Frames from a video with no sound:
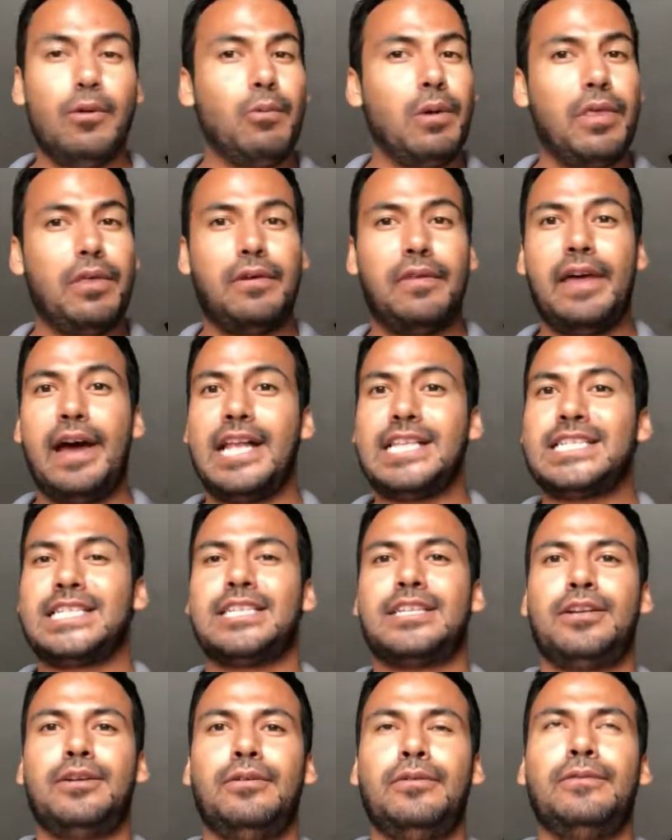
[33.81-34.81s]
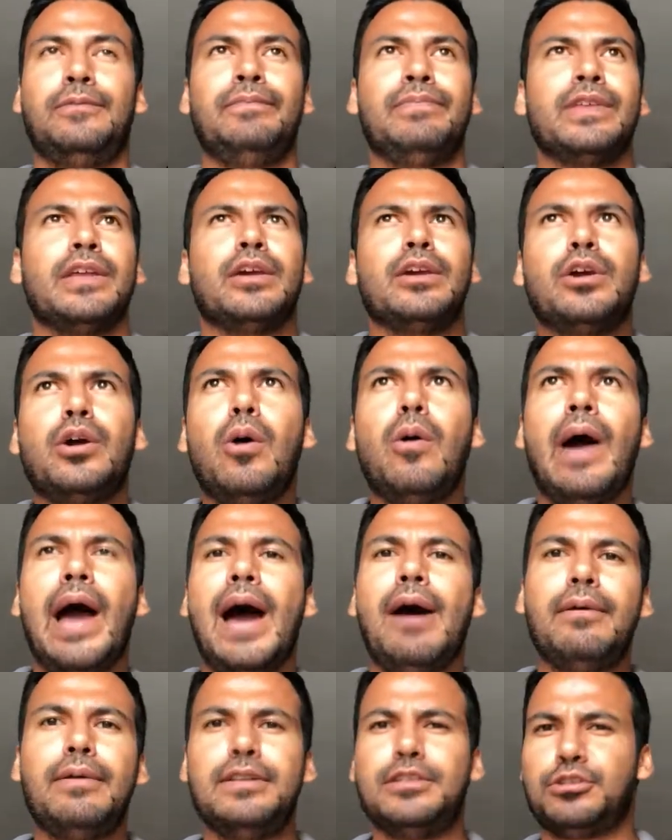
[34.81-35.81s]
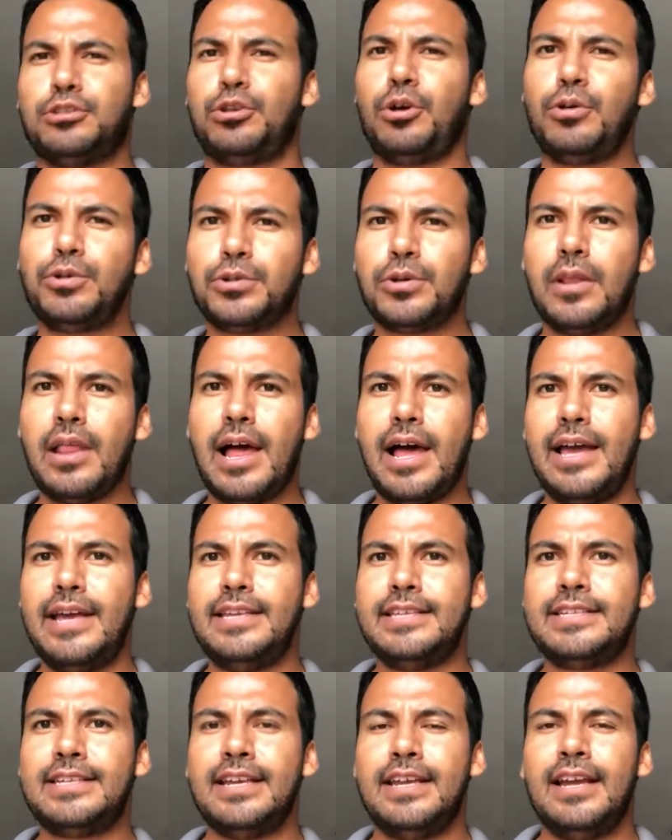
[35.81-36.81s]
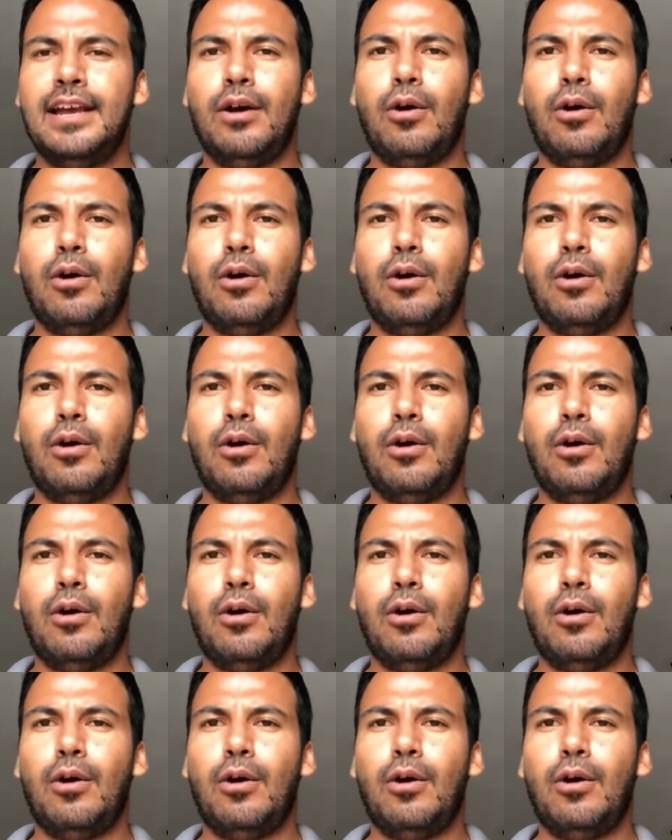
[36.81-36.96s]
whether that's to go out and socialize,